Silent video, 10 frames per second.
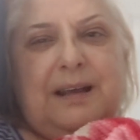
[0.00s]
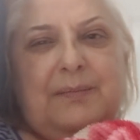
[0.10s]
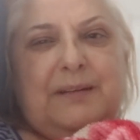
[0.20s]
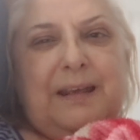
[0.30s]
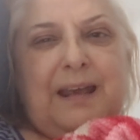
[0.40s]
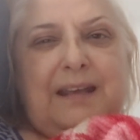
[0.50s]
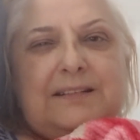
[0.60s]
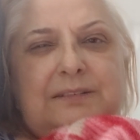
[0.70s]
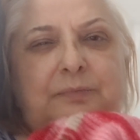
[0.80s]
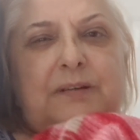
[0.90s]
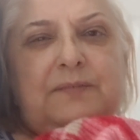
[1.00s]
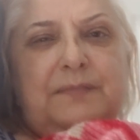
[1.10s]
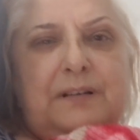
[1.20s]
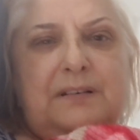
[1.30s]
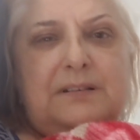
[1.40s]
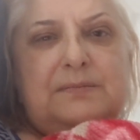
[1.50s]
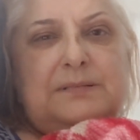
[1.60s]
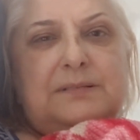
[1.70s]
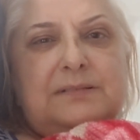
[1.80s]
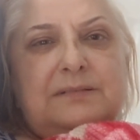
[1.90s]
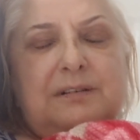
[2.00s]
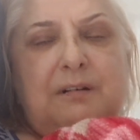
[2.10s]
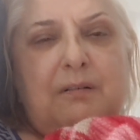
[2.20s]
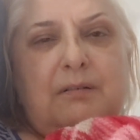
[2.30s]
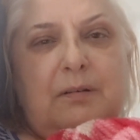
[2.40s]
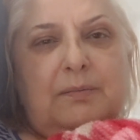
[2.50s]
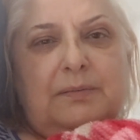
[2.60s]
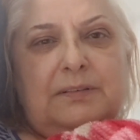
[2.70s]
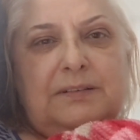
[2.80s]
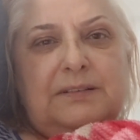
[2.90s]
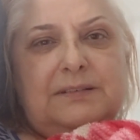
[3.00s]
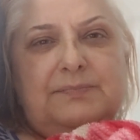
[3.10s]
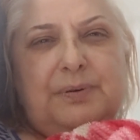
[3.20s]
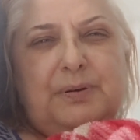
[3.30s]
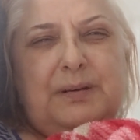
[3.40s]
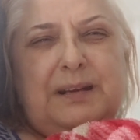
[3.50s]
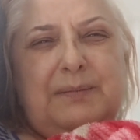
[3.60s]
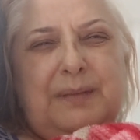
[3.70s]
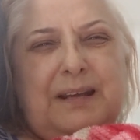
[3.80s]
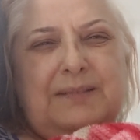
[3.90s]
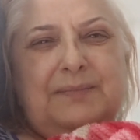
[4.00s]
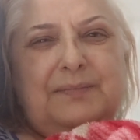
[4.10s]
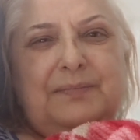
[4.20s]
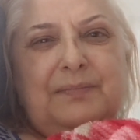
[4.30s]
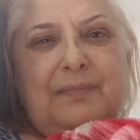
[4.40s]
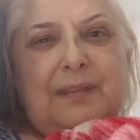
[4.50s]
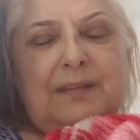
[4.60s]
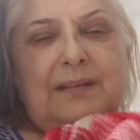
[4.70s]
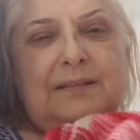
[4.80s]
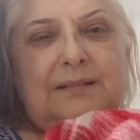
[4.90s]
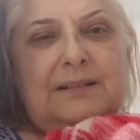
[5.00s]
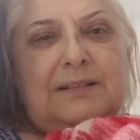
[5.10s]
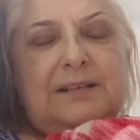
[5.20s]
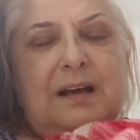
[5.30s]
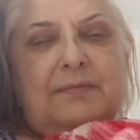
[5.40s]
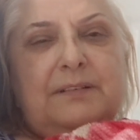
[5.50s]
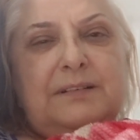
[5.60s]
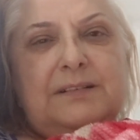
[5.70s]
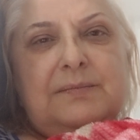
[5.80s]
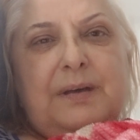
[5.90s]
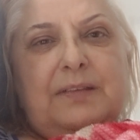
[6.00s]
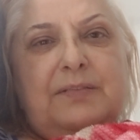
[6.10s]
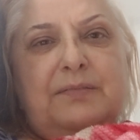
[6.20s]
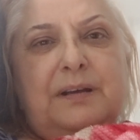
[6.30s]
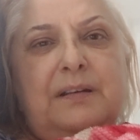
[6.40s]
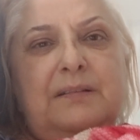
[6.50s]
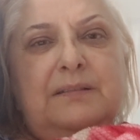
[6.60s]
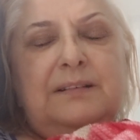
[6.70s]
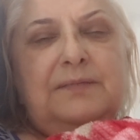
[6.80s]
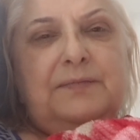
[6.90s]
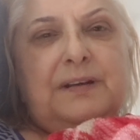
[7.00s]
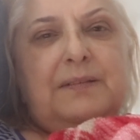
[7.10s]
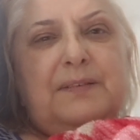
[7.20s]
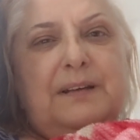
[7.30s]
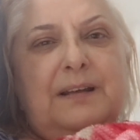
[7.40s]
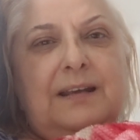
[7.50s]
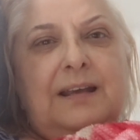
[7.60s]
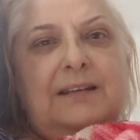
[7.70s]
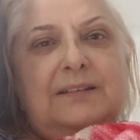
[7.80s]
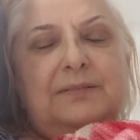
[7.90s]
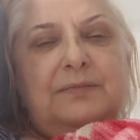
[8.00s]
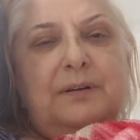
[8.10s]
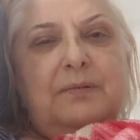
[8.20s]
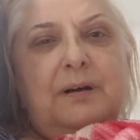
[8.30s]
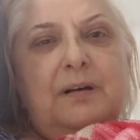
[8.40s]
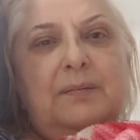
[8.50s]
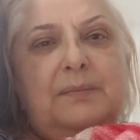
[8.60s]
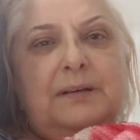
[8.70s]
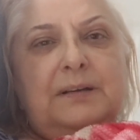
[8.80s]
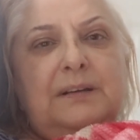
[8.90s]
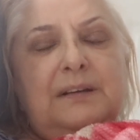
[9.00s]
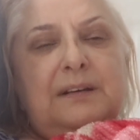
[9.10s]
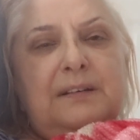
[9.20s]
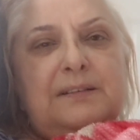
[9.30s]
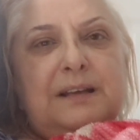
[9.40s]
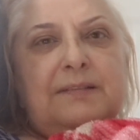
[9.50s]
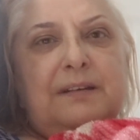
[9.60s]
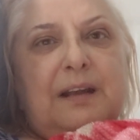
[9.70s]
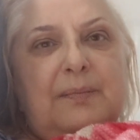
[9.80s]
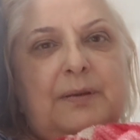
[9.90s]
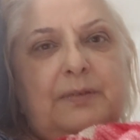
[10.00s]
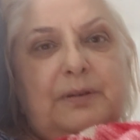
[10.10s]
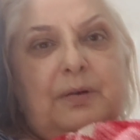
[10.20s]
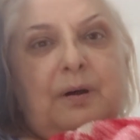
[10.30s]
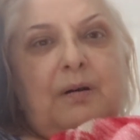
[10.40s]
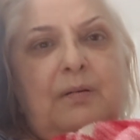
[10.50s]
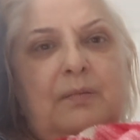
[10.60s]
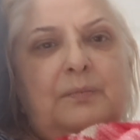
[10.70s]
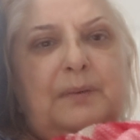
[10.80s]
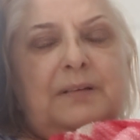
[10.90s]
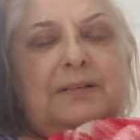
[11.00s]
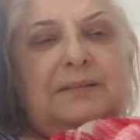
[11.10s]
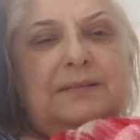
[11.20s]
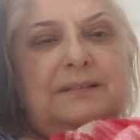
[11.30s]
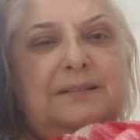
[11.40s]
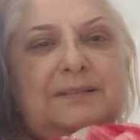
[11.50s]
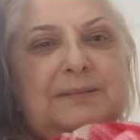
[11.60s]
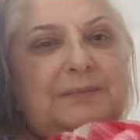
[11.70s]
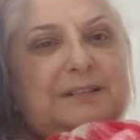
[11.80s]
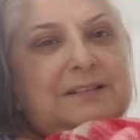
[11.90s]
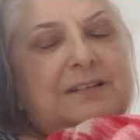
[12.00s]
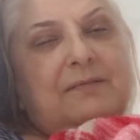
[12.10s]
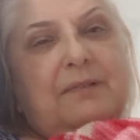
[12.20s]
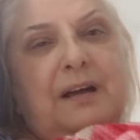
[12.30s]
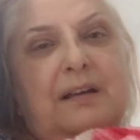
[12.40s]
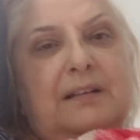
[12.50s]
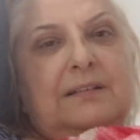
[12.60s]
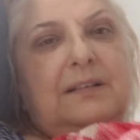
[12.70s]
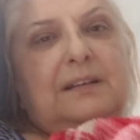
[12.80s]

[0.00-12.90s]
I mean, the acid reflux was horrible. It just burning in my esophagus and my throat. I felt like I had to throw up. So I thought I better go home. I, you know, something's not right.